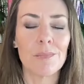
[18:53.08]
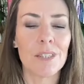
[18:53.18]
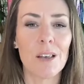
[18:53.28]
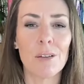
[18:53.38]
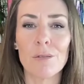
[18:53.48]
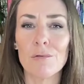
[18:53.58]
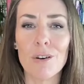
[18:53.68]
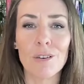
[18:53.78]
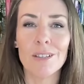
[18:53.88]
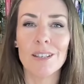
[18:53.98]
sit on the
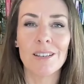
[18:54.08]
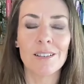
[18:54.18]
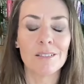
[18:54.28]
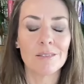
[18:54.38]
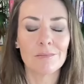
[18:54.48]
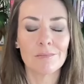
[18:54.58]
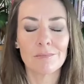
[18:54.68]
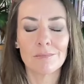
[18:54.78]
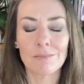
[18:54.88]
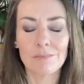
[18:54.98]
rocks.
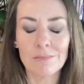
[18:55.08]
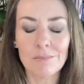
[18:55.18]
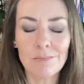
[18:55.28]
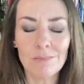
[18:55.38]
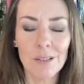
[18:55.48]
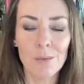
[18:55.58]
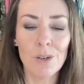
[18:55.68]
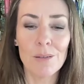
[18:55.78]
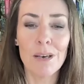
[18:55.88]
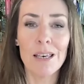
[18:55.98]

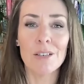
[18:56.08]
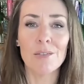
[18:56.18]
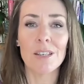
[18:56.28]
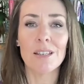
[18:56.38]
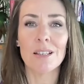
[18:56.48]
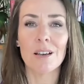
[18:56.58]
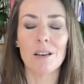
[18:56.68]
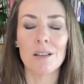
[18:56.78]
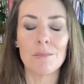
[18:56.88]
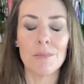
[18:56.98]
We're made for these
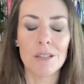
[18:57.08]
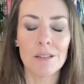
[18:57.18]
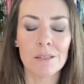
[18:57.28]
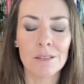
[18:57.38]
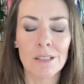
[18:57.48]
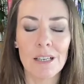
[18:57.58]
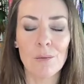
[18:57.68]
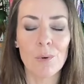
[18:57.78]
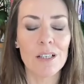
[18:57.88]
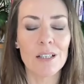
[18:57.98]
times,
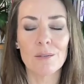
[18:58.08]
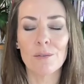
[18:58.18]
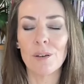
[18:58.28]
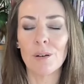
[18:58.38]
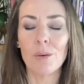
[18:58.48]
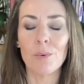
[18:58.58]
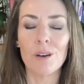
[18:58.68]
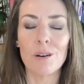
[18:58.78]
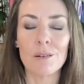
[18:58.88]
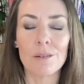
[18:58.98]
even when it doesn't feel like we
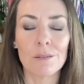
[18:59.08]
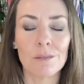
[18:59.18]
are.